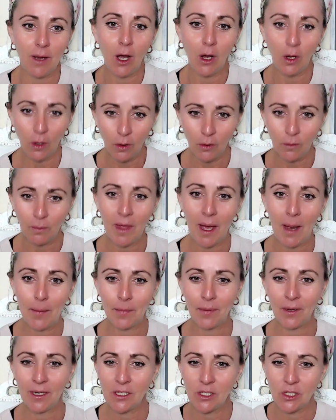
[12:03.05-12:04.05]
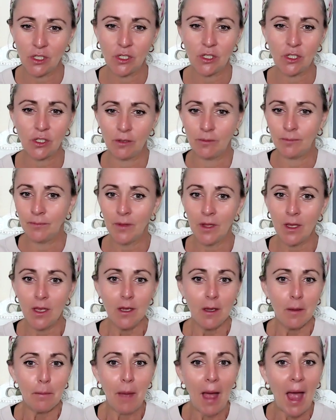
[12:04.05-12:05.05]
I hope that brings you some
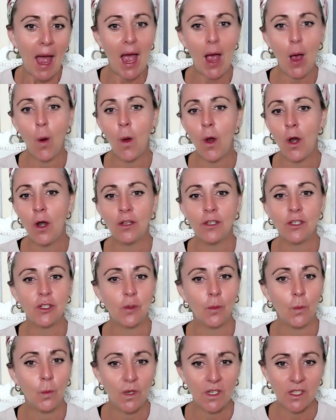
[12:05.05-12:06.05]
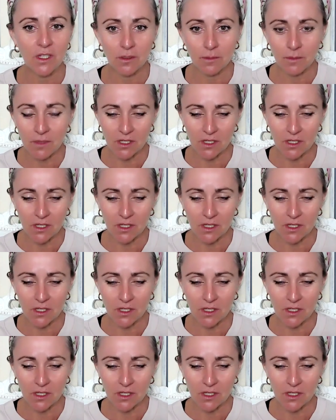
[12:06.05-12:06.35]
power and some wisdom.